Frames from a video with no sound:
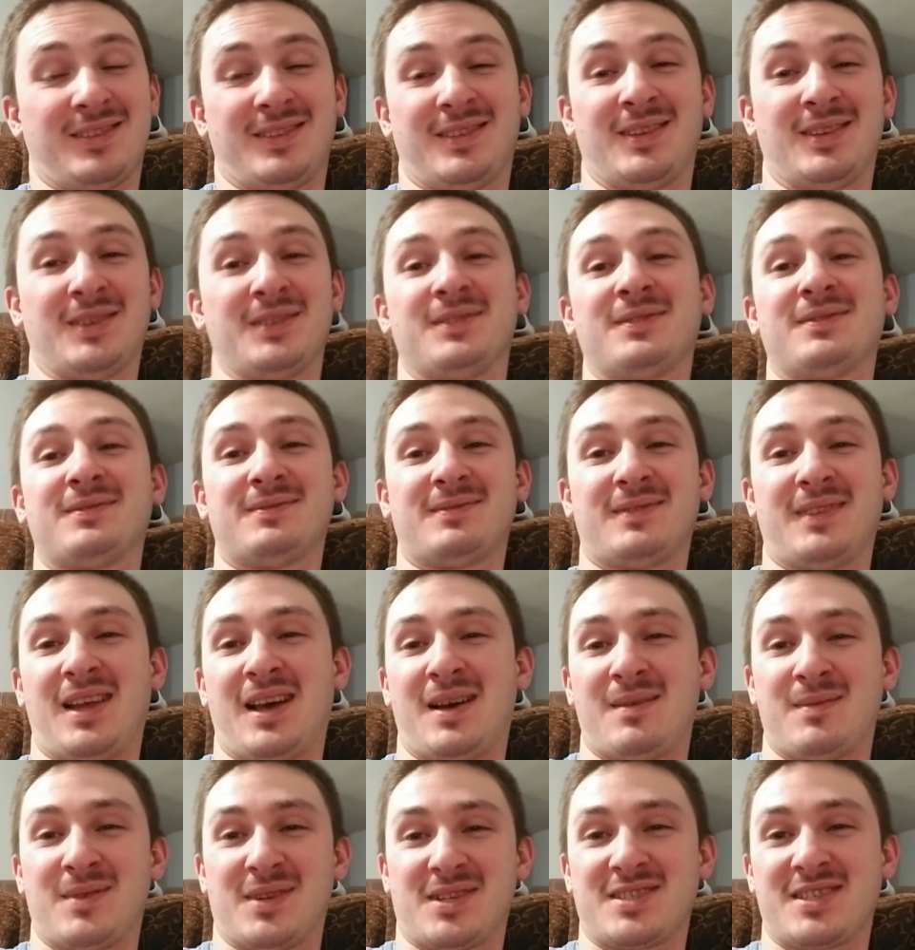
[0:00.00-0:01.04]
dude,
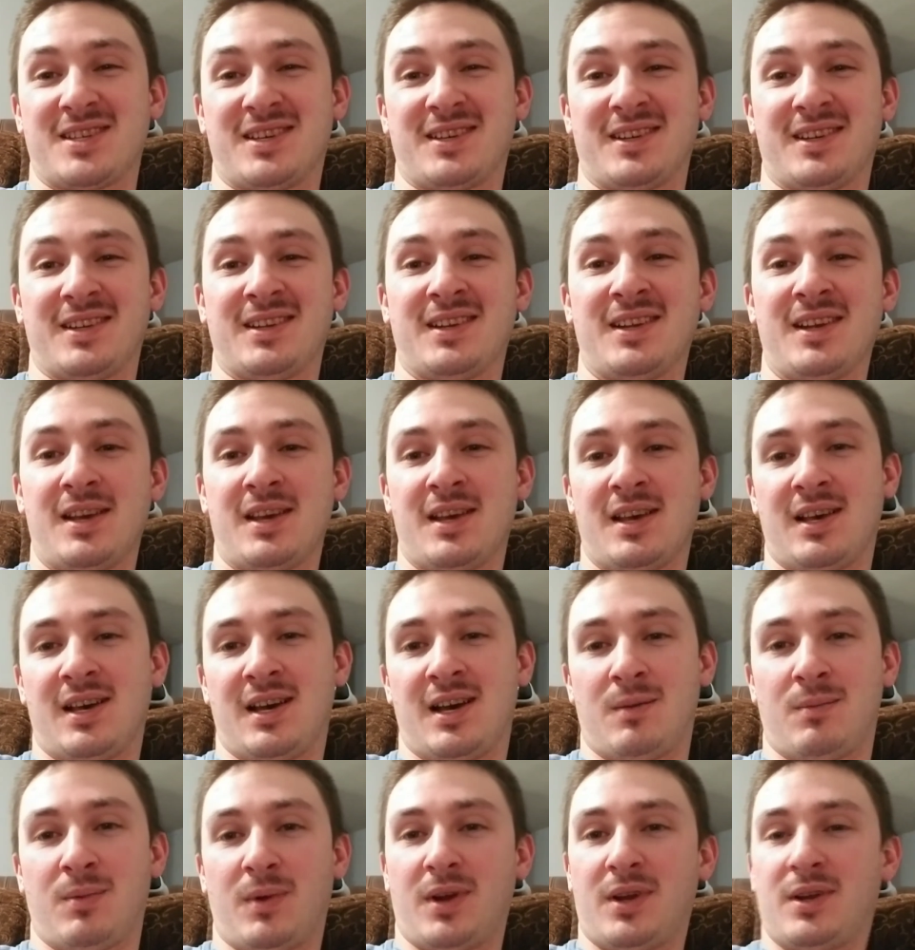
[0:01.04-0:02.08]
I'm excited.
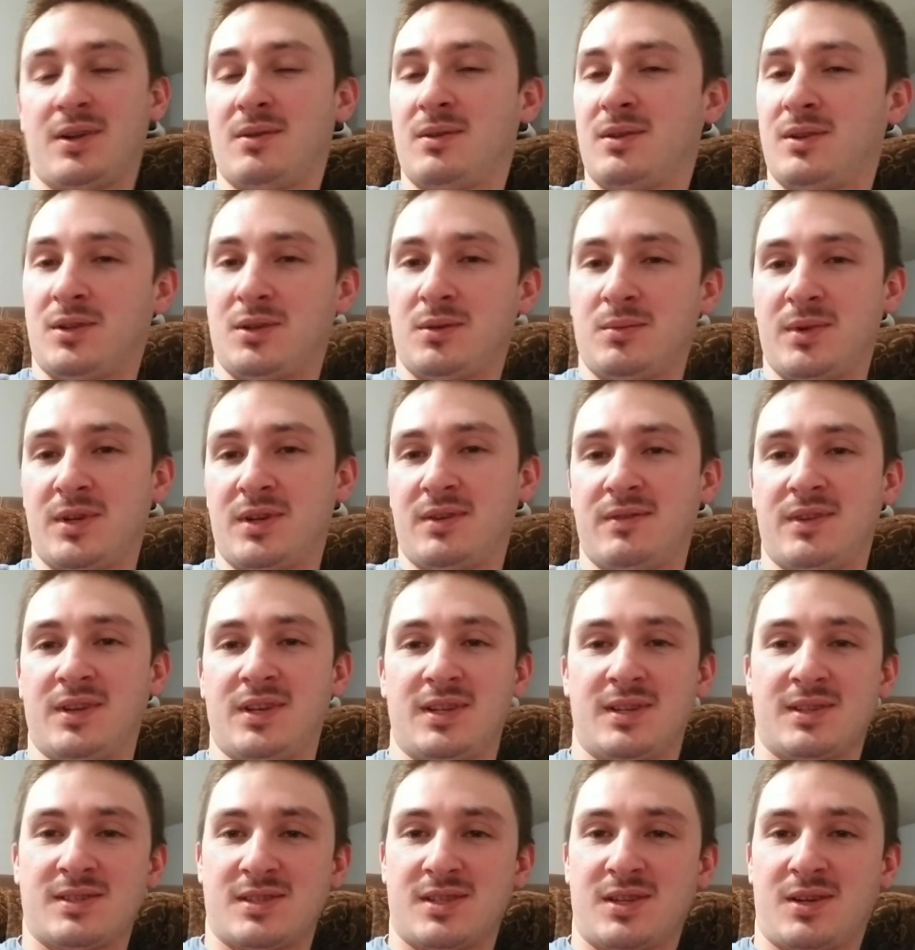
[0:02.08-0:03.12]
I'll probably do a little bit of an
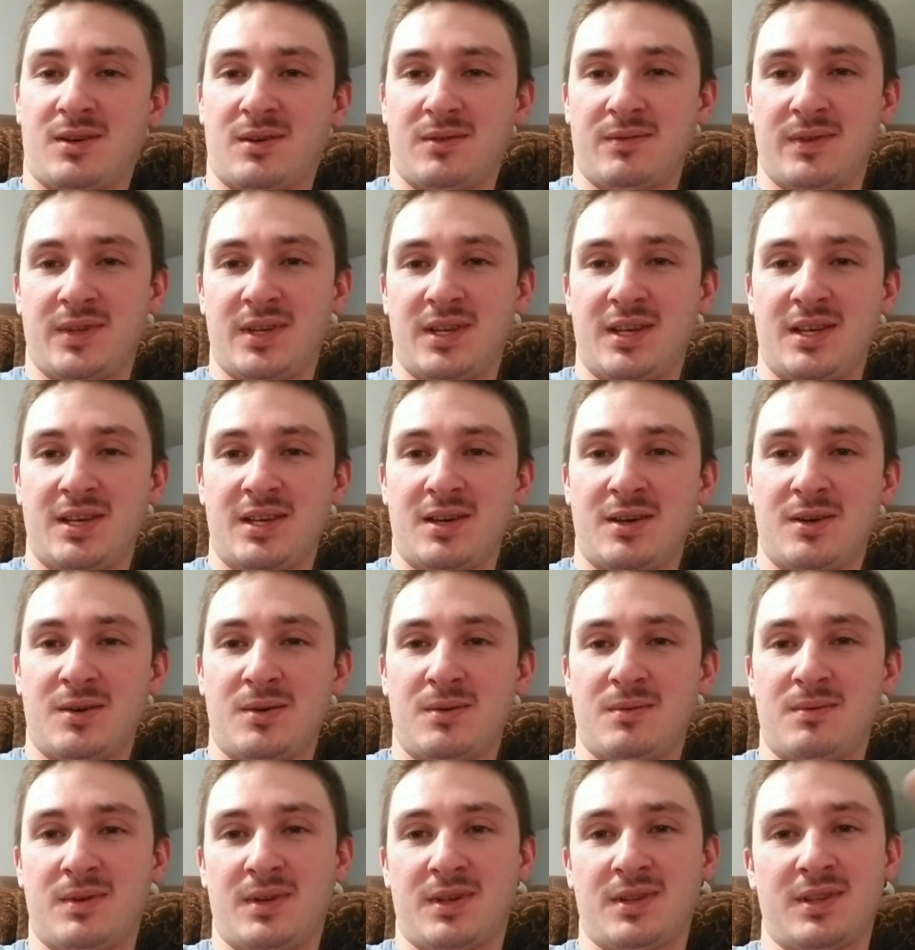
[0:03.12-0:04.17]
install
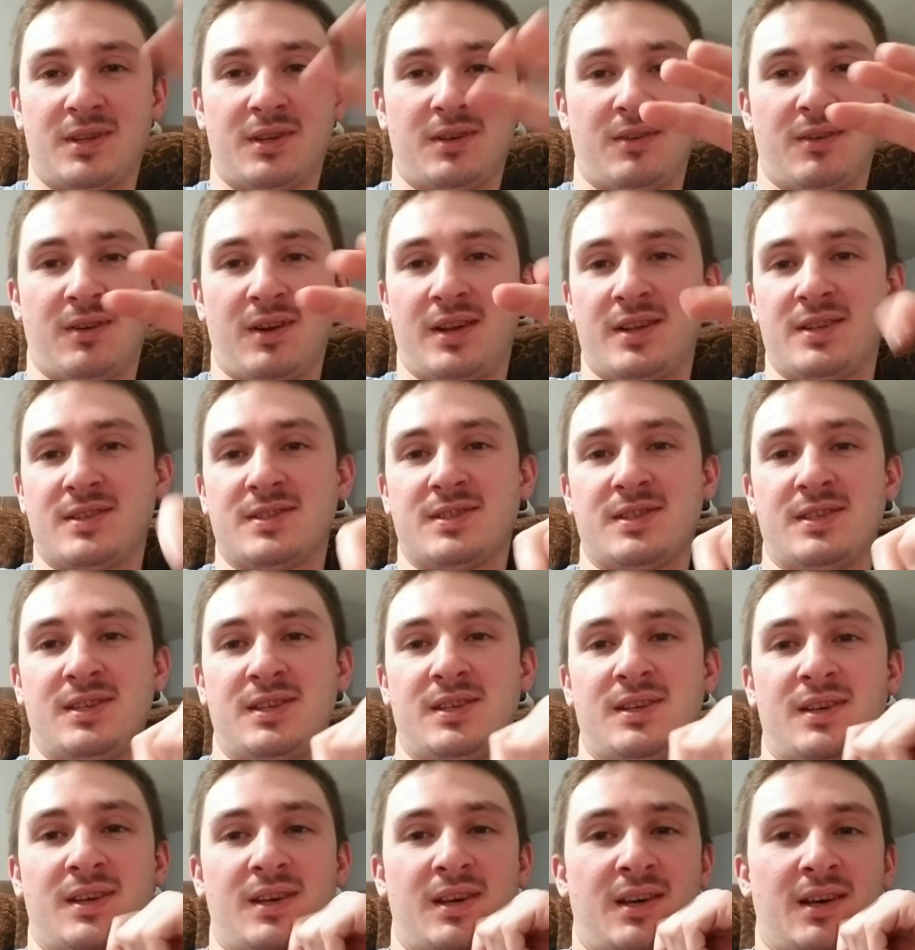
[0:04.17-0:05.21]
video, nothing
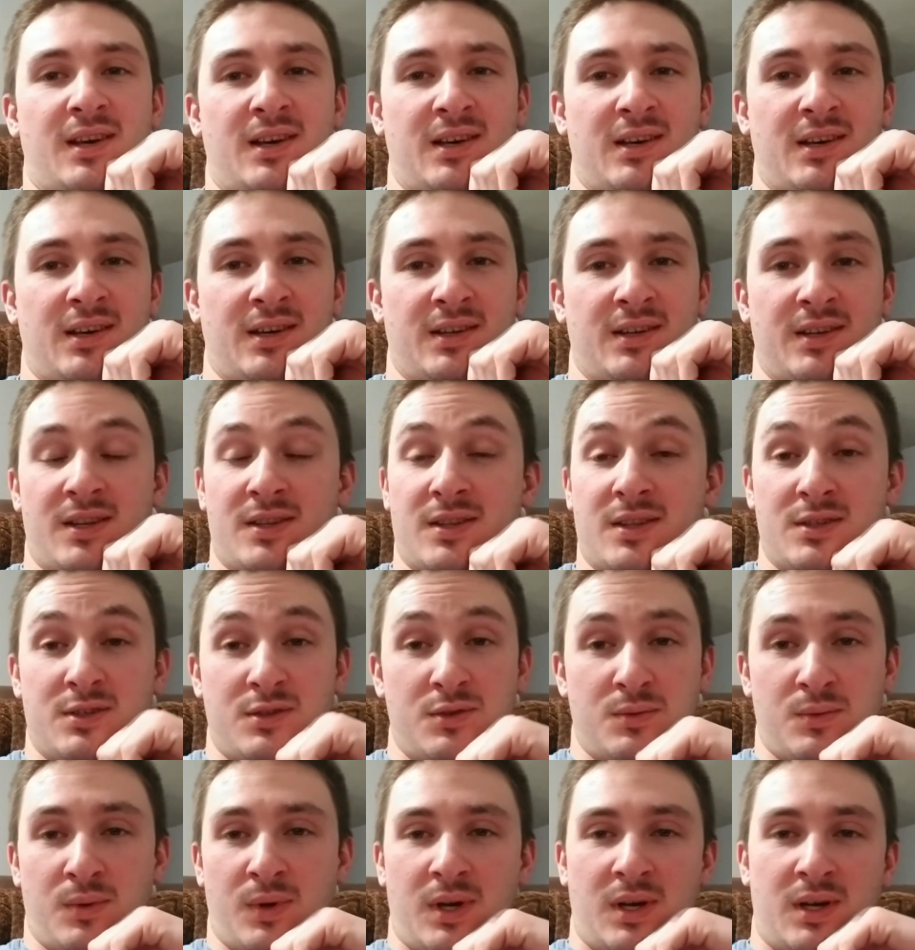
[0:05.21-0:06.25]
crazy, nothing
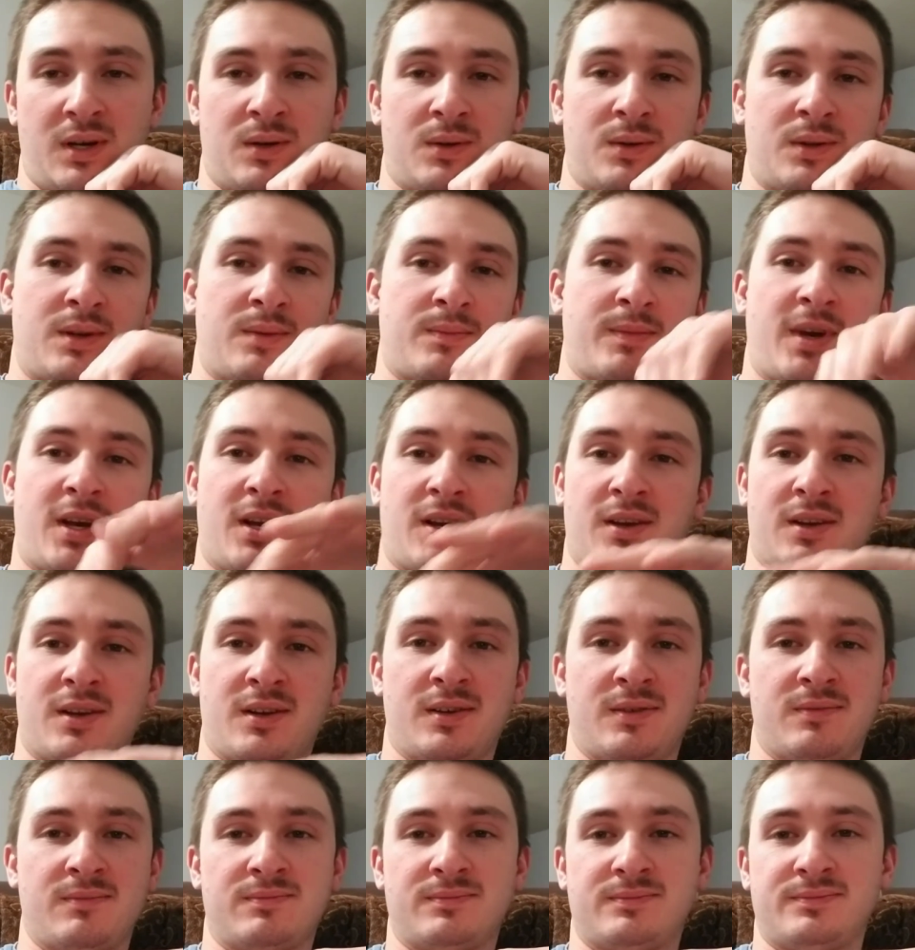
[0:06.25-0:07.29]
too wild. I'm not going
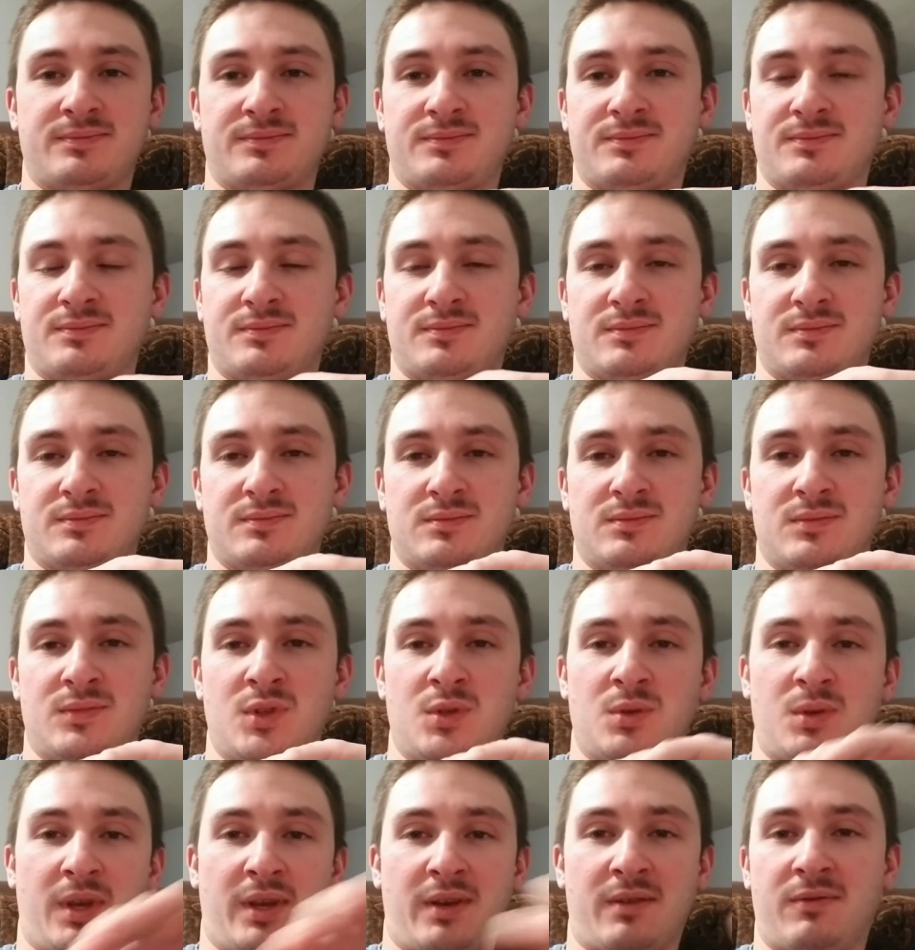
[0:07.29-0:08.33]
to
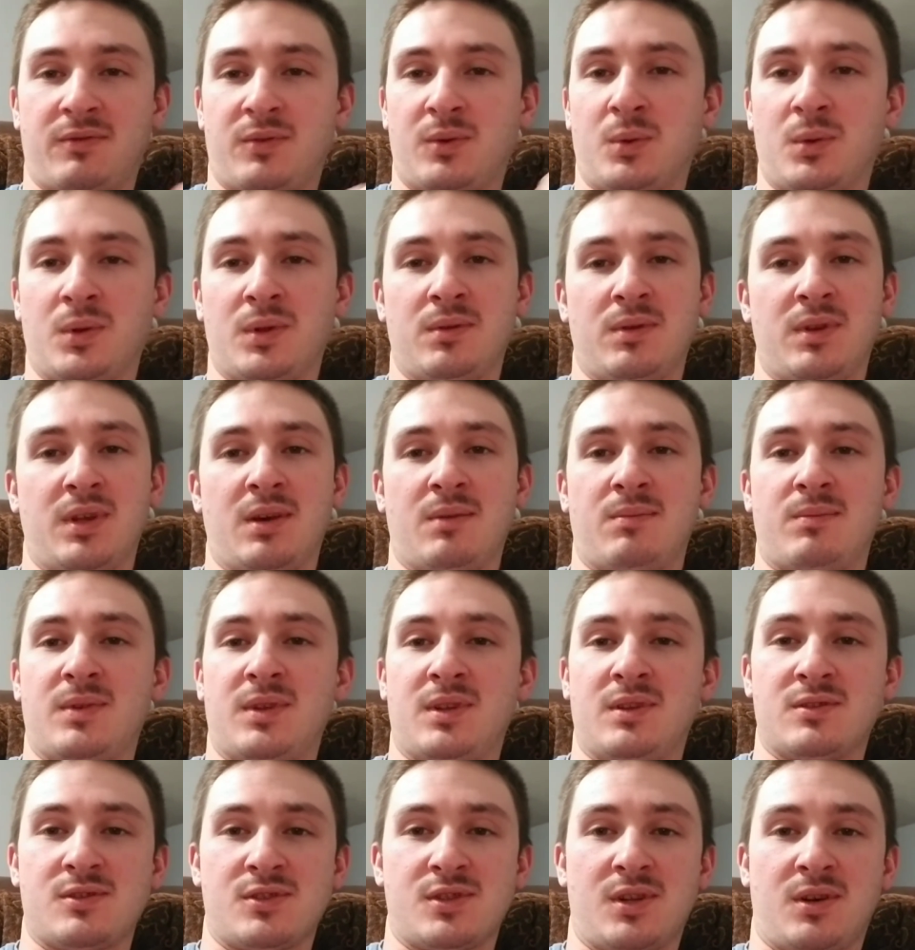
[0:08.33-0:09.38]
do like a full in-depth
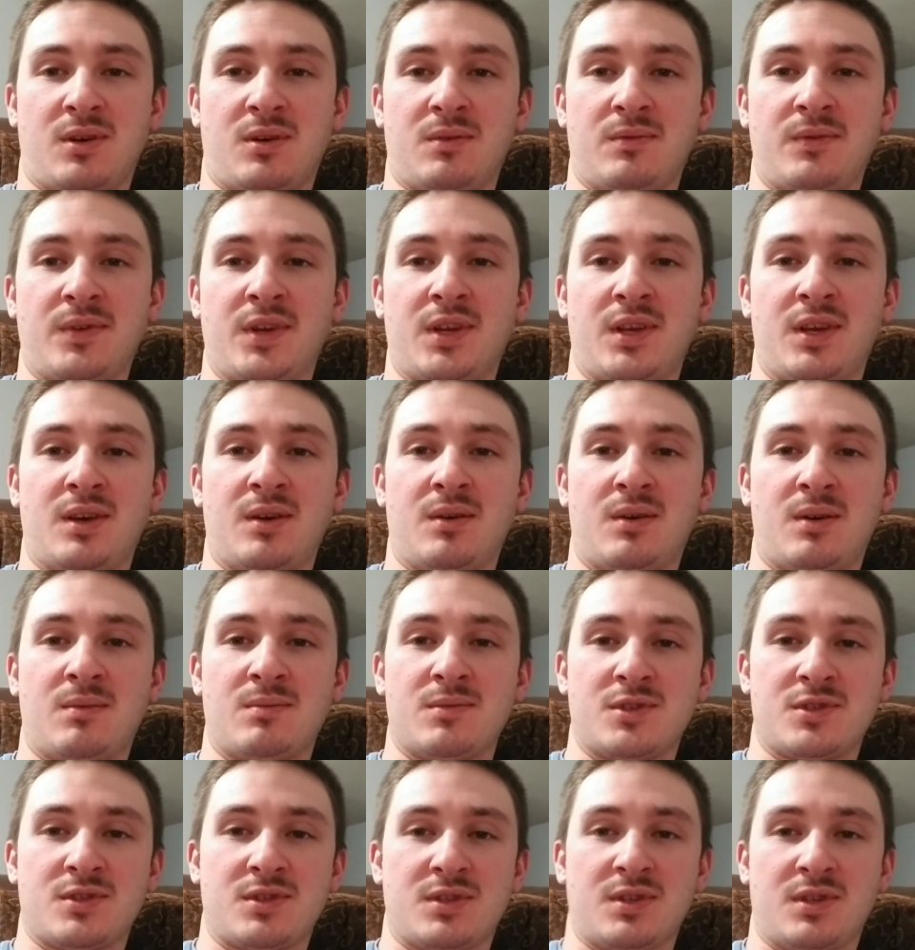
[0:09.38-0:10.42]
install video. I'm
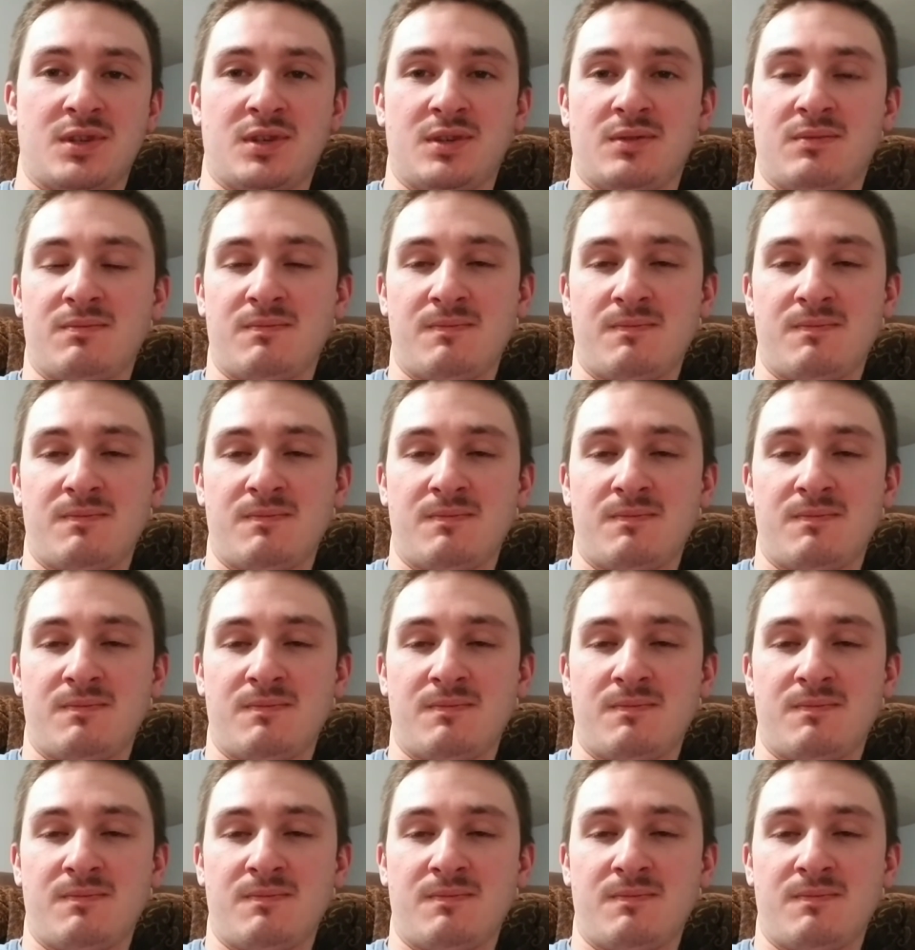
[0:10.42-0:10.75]
just going to